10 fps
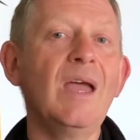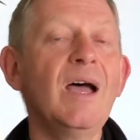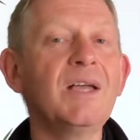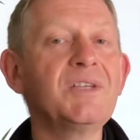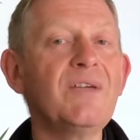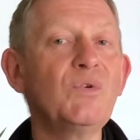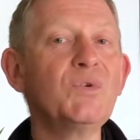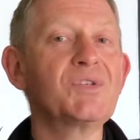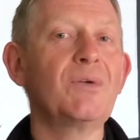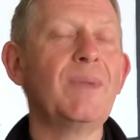As I've
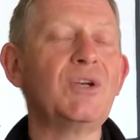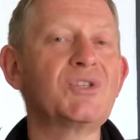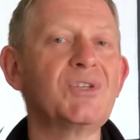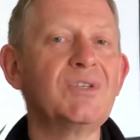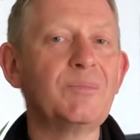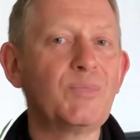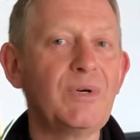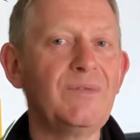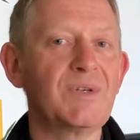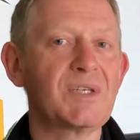also mentioned in
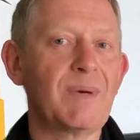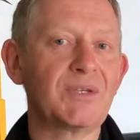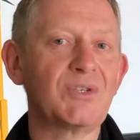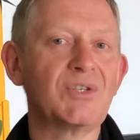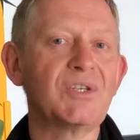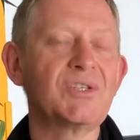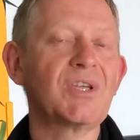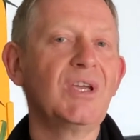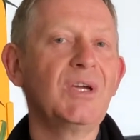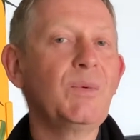previous messages,
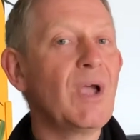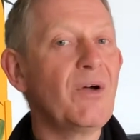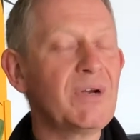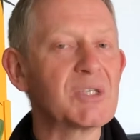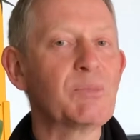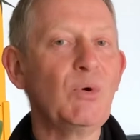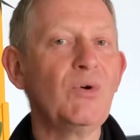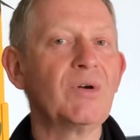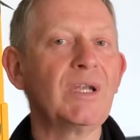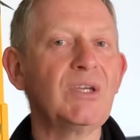we are
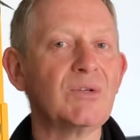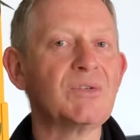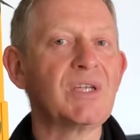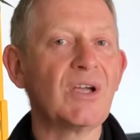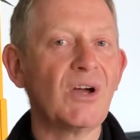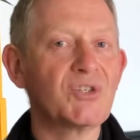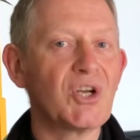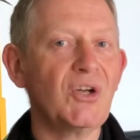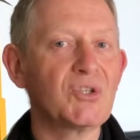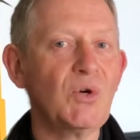exploring using our
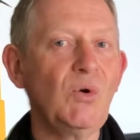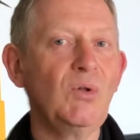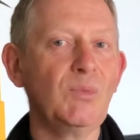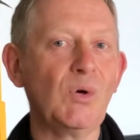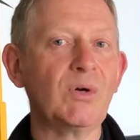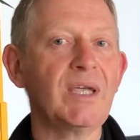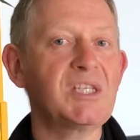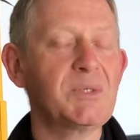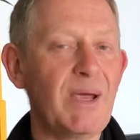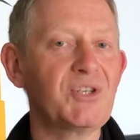church hall more,
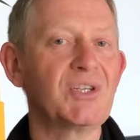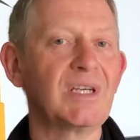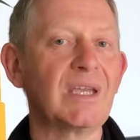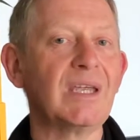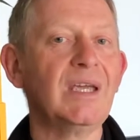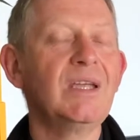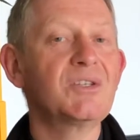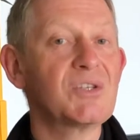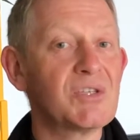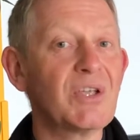especially
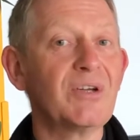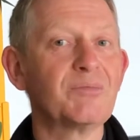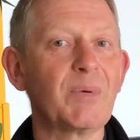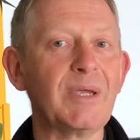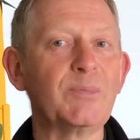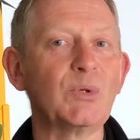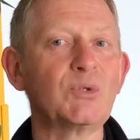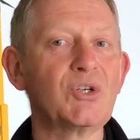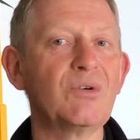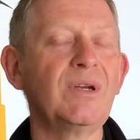to serve people
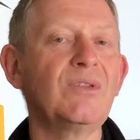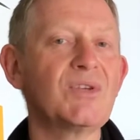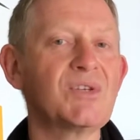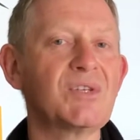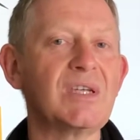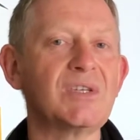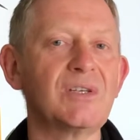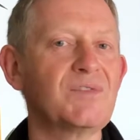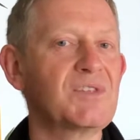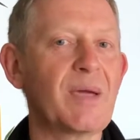during this season
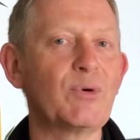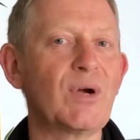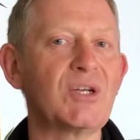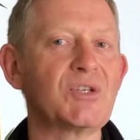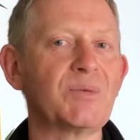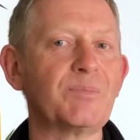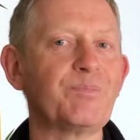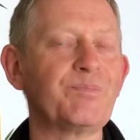of separation.